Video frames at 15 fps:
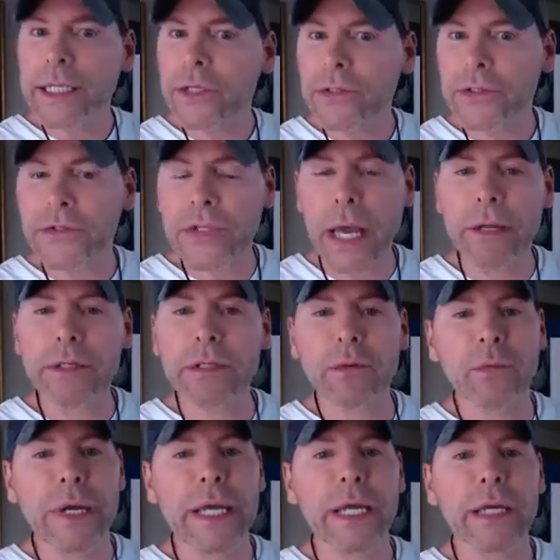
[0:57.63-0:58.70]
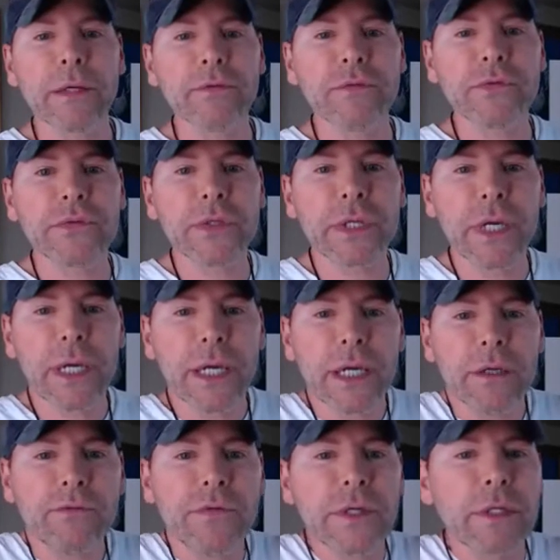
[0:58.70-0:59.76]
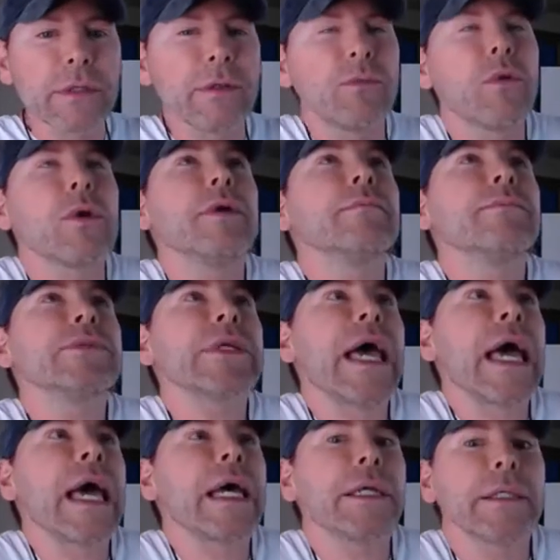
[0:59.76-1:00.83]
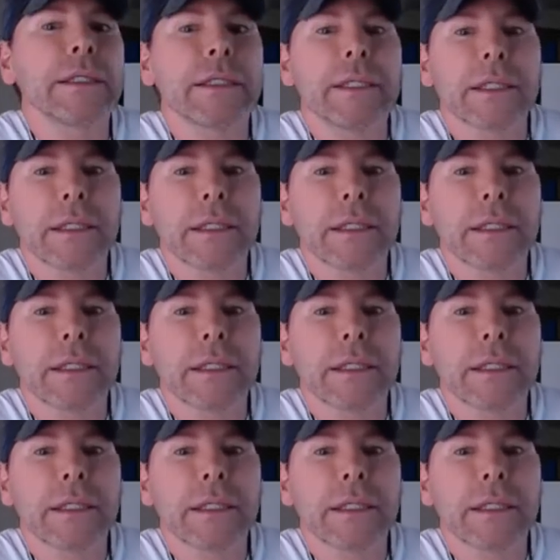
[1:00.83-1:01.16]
hear the sound of the waves and feel the warm sand